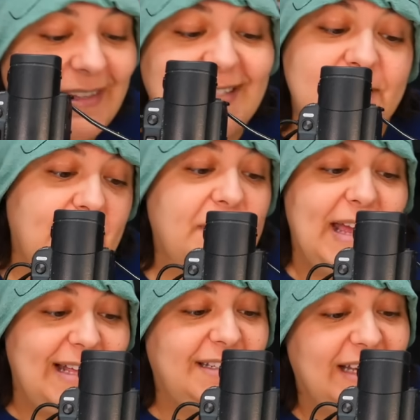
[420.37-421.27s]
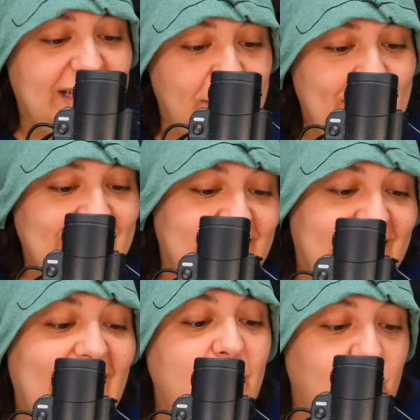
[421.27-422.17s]
This is very
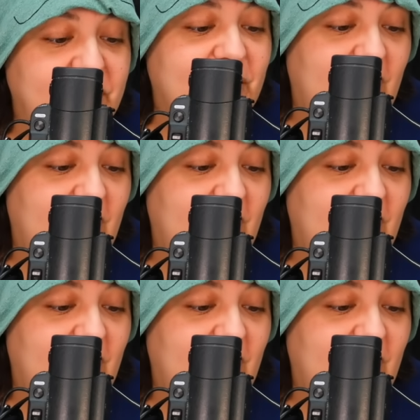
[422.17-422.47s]
anticlimactic. I wonder